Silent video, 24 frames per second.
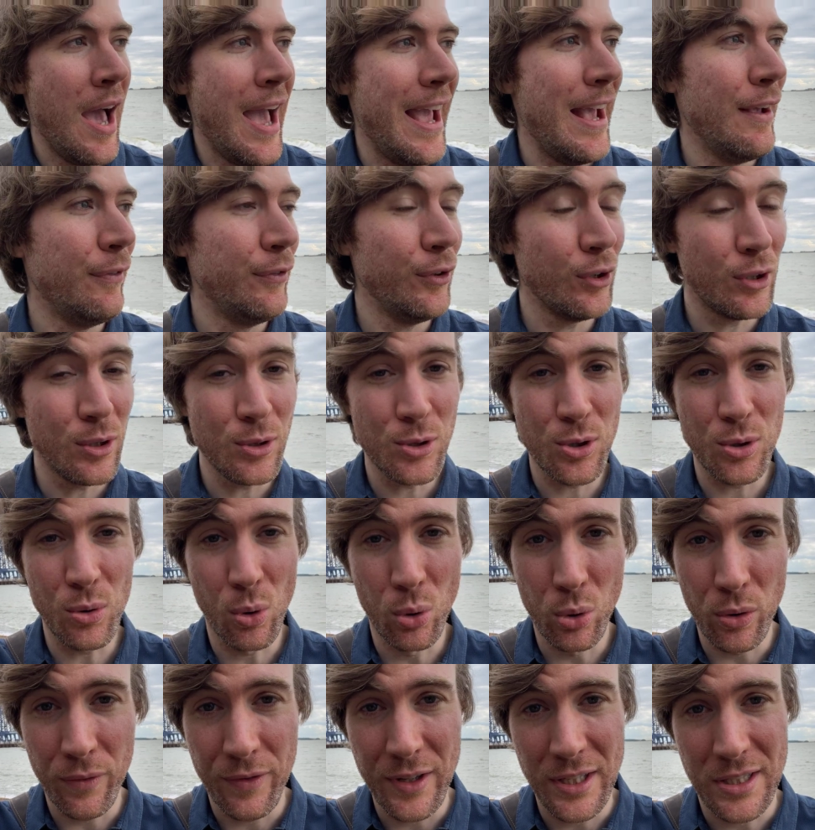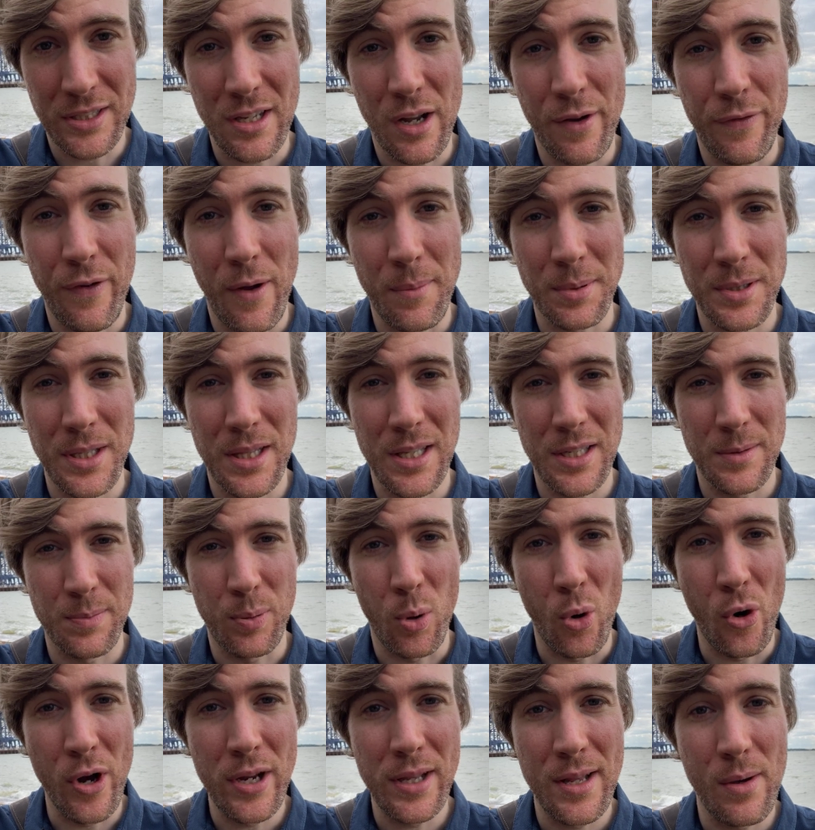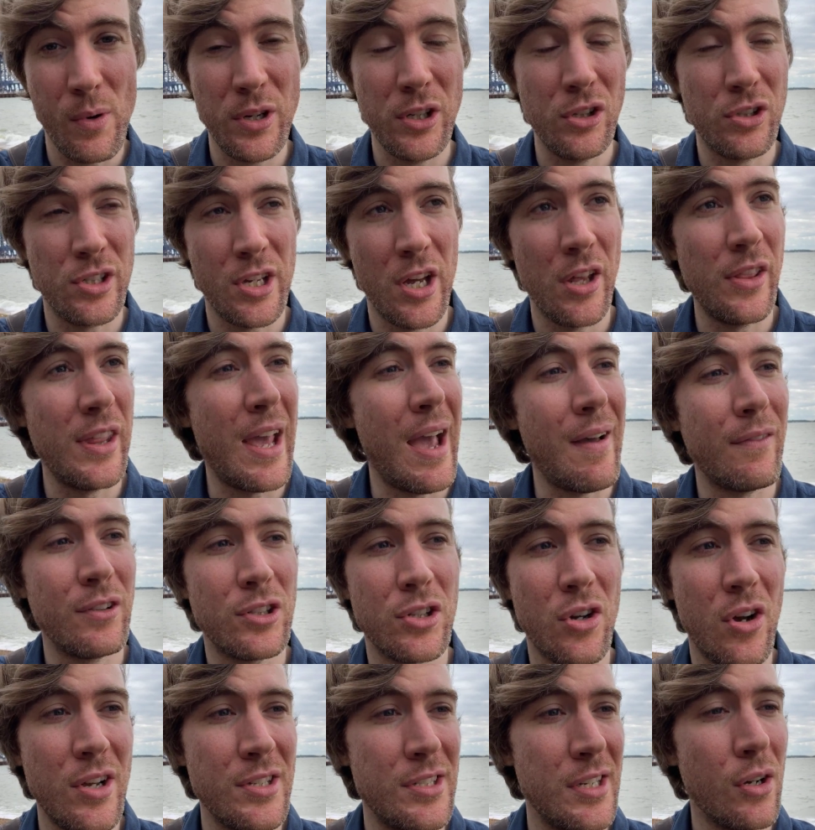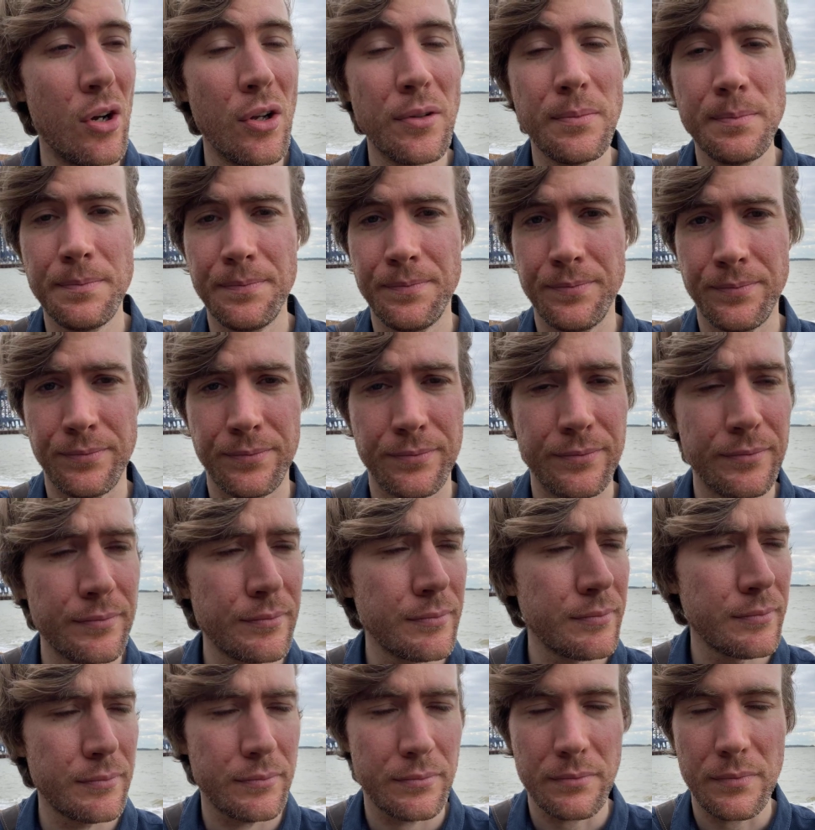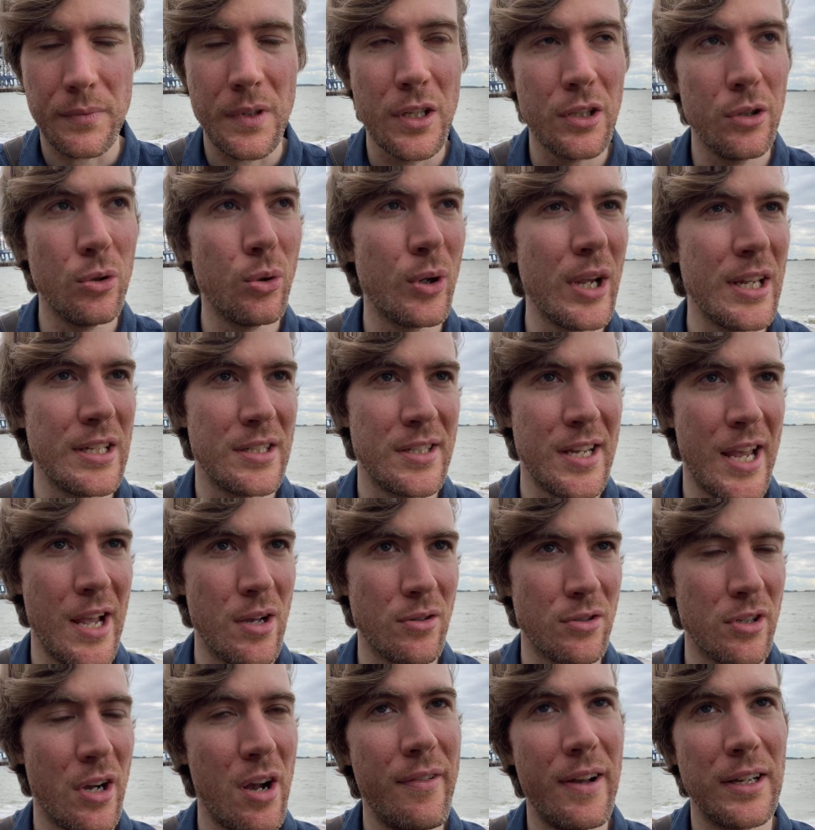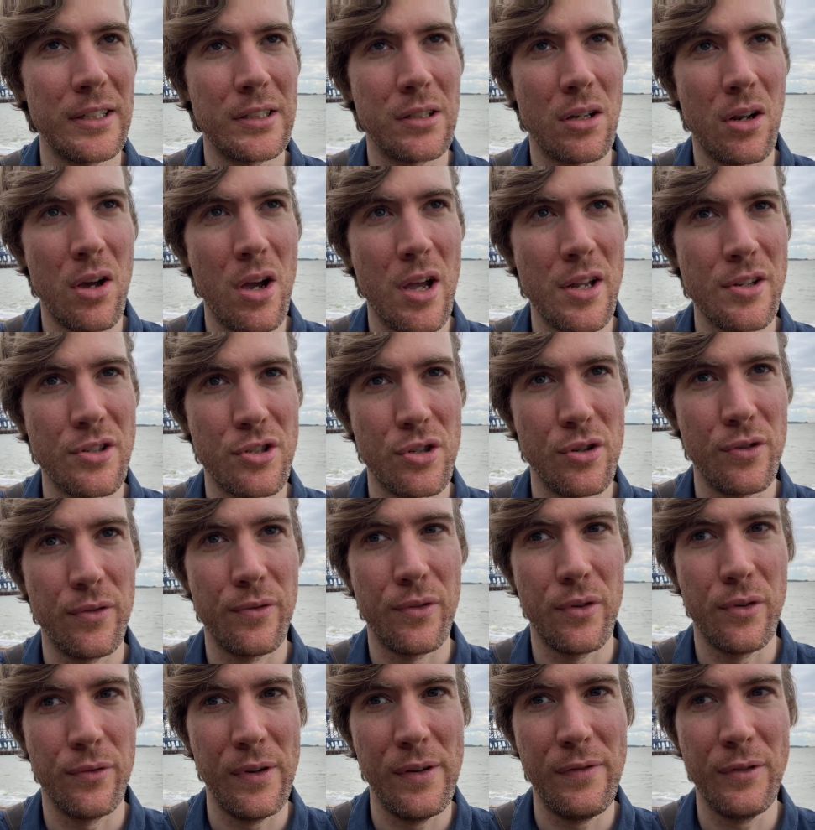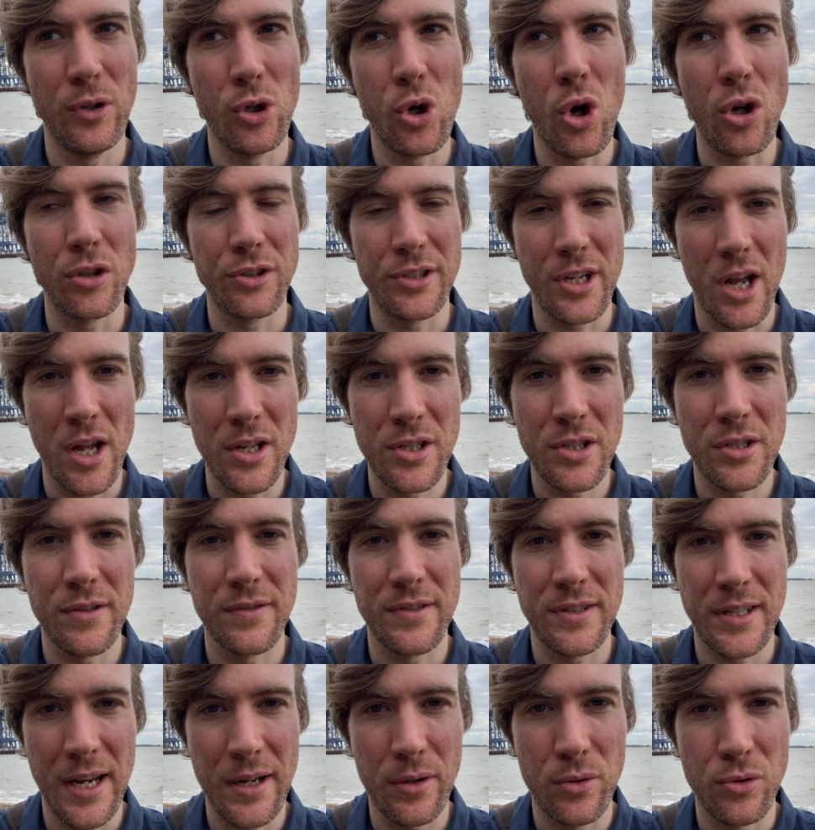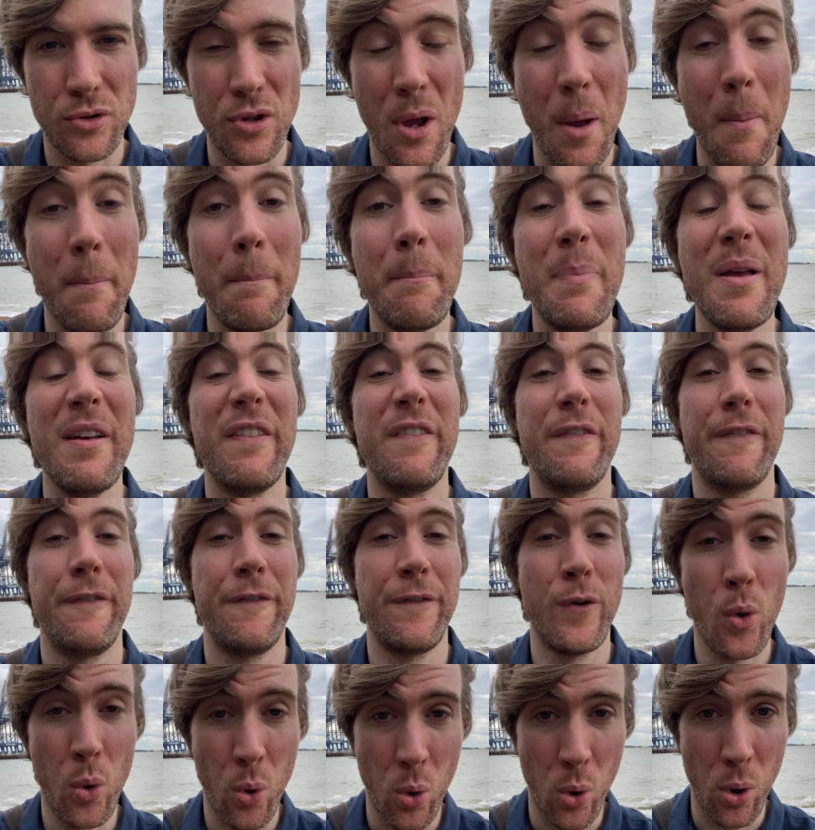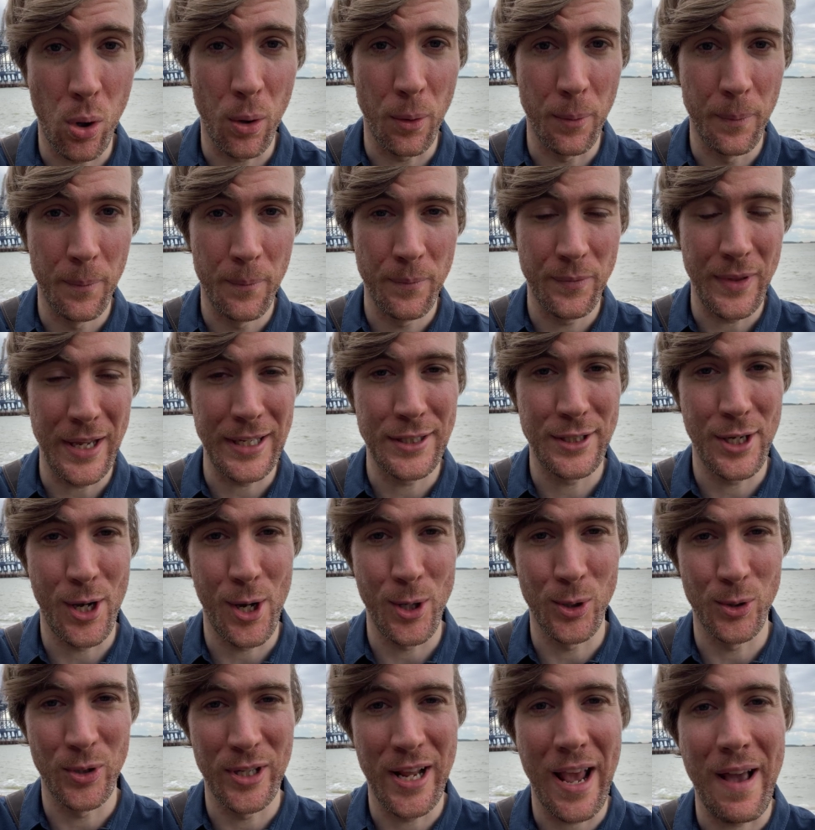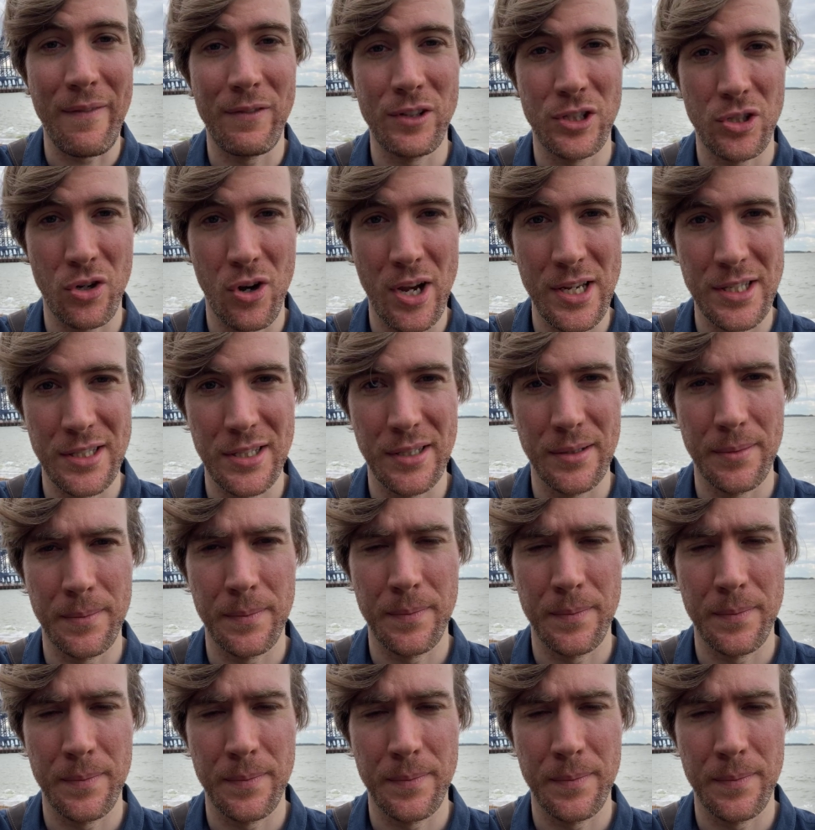If you can do all of this stuff up to this point, then when you turn the advertising on, you'll get sales. Like, I've had clients who've even got tons of sales before they turn on the advertising,